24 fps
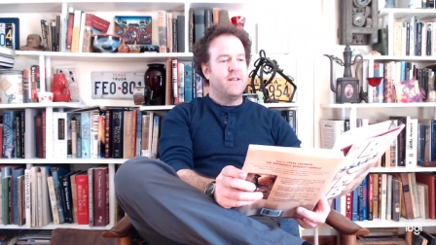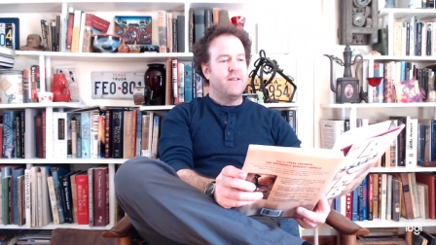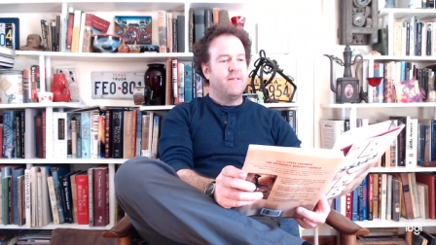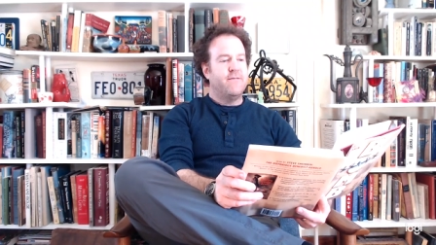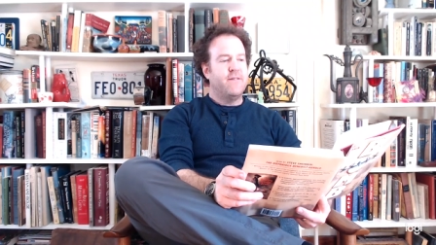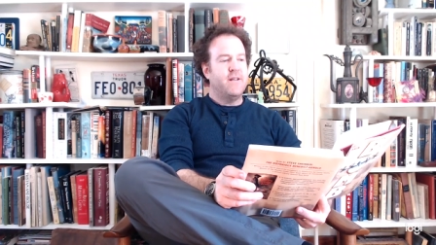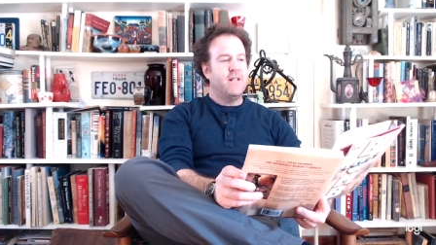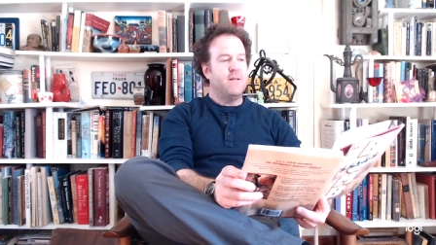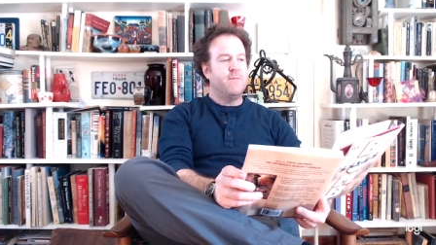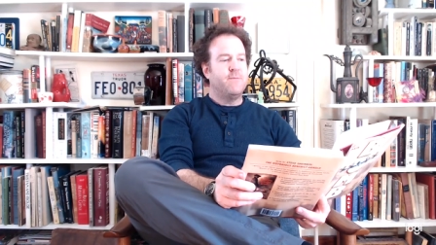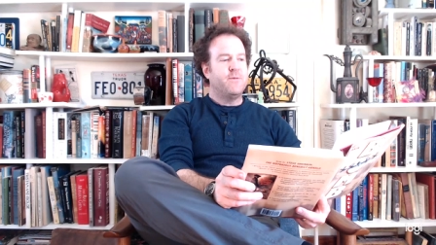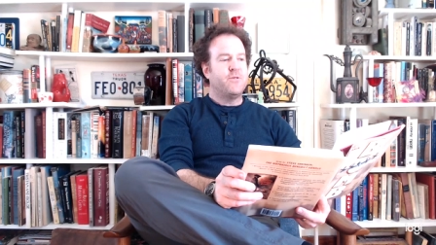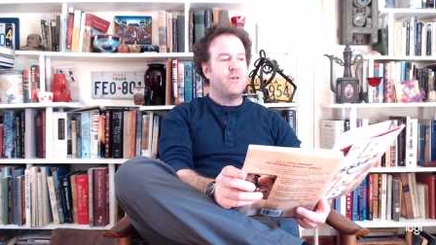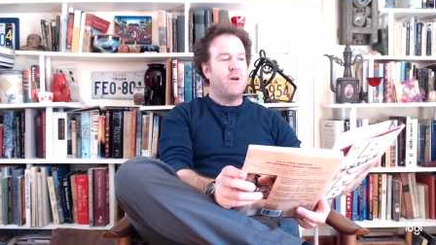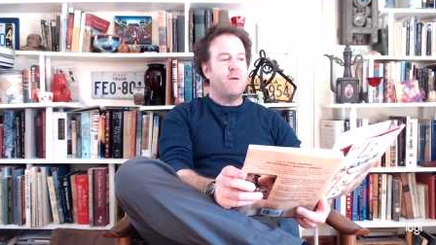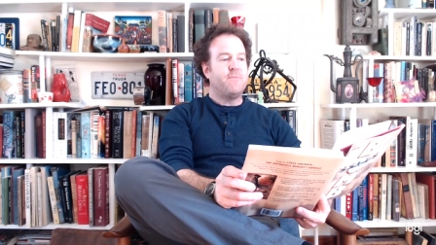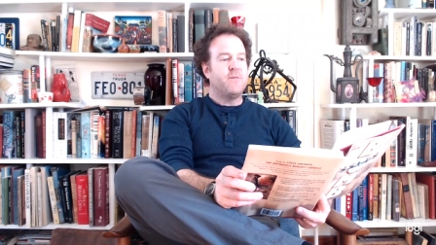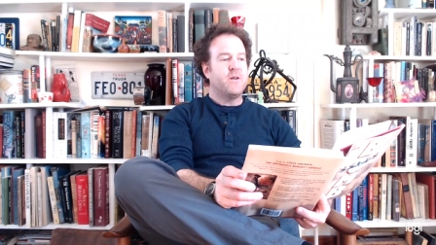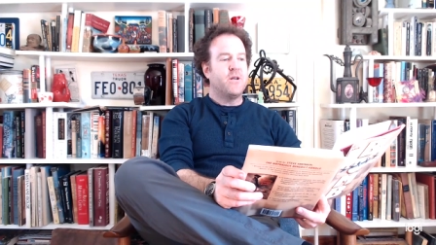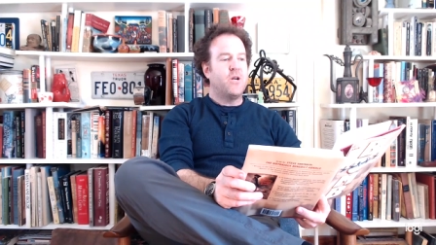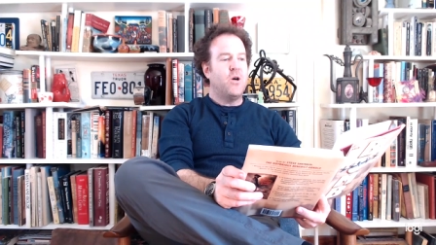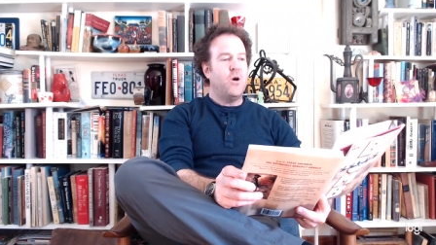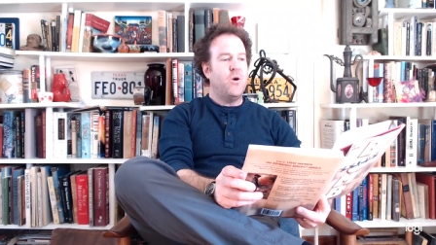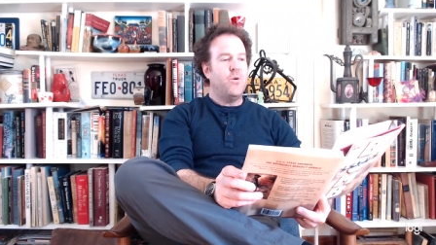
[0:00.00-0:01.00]
Phillips
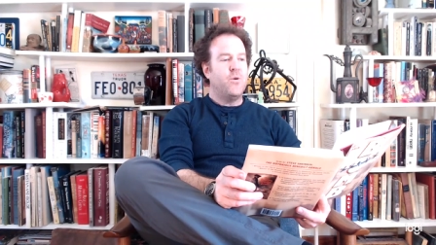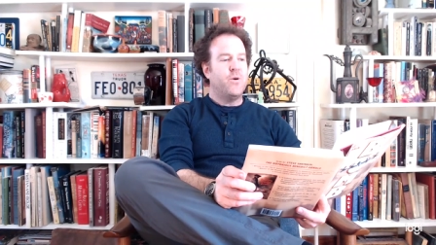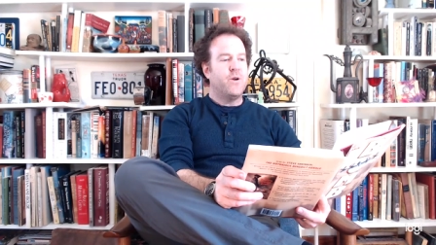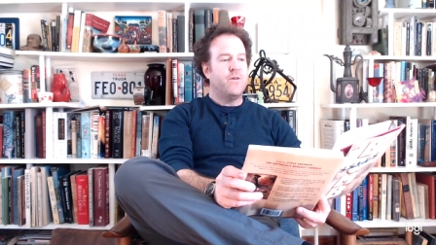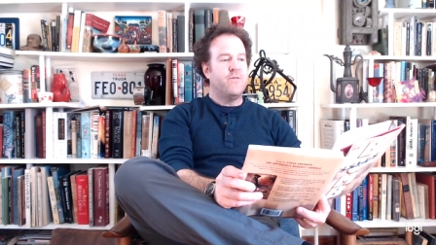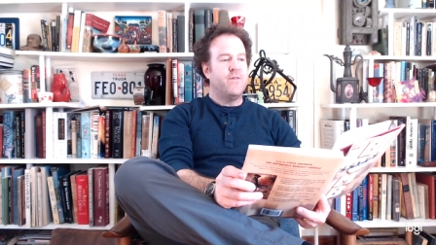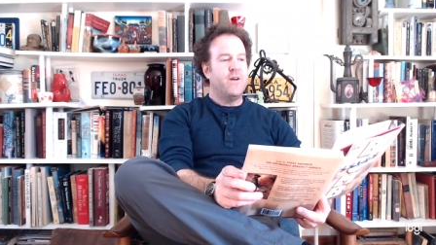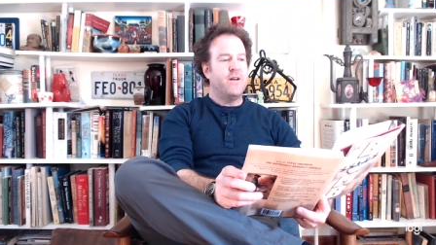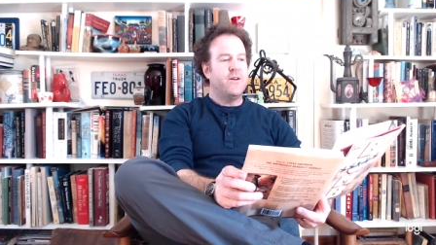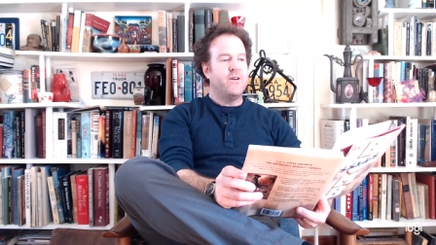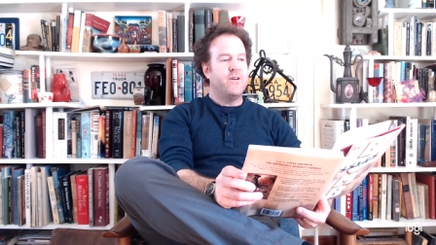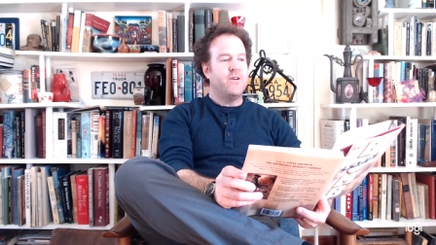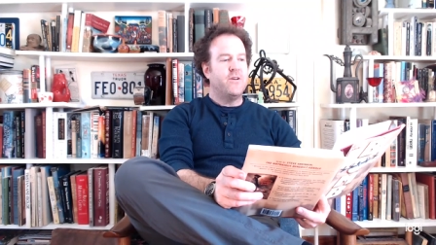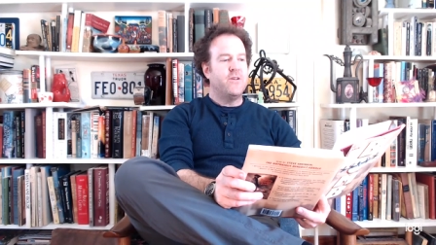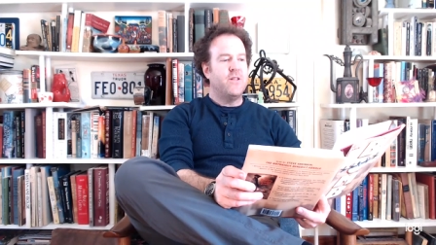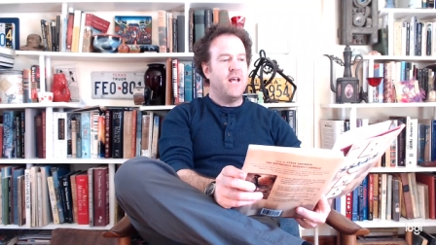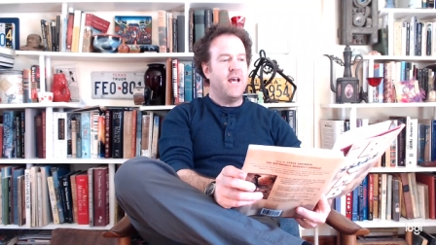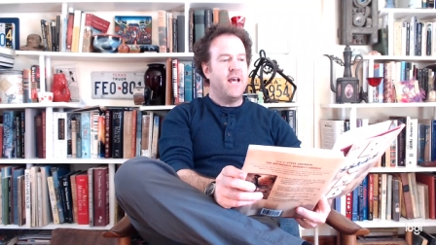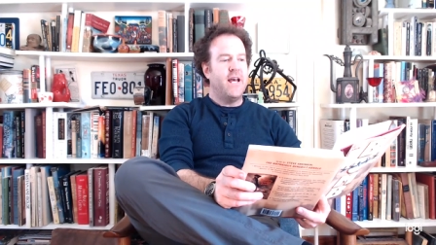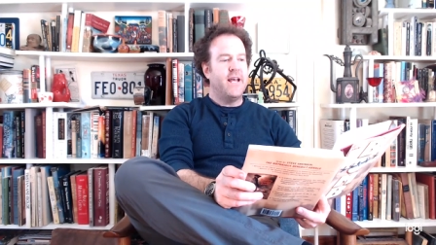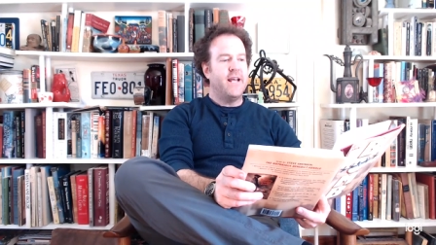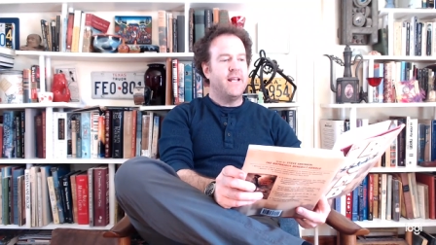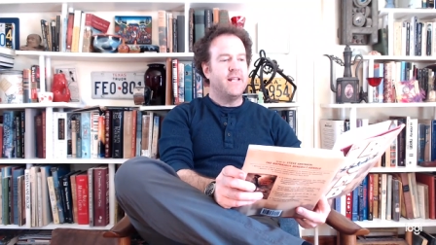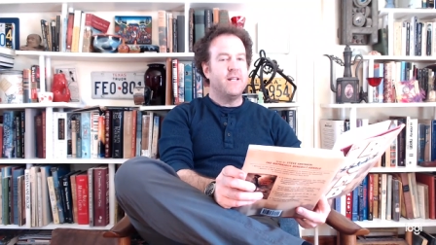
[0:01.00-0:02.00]
wrapped a coat around her
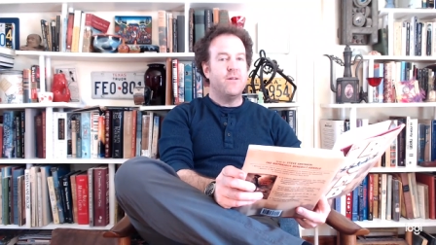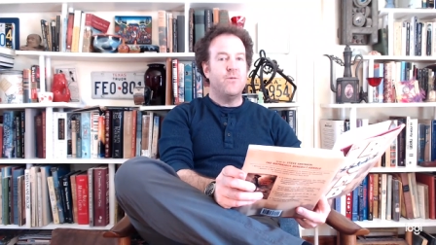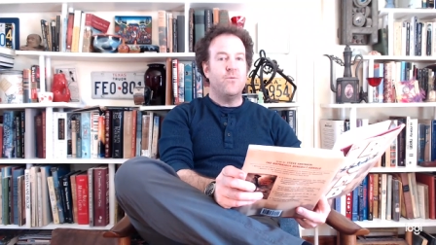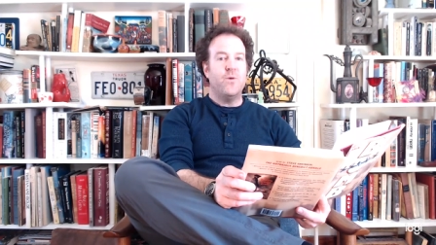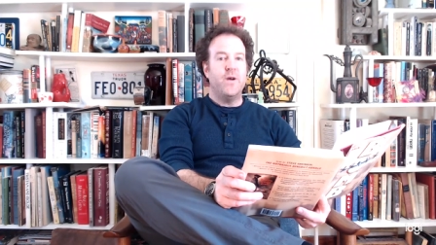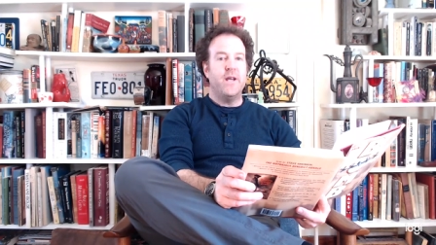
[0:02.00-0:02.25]
legs and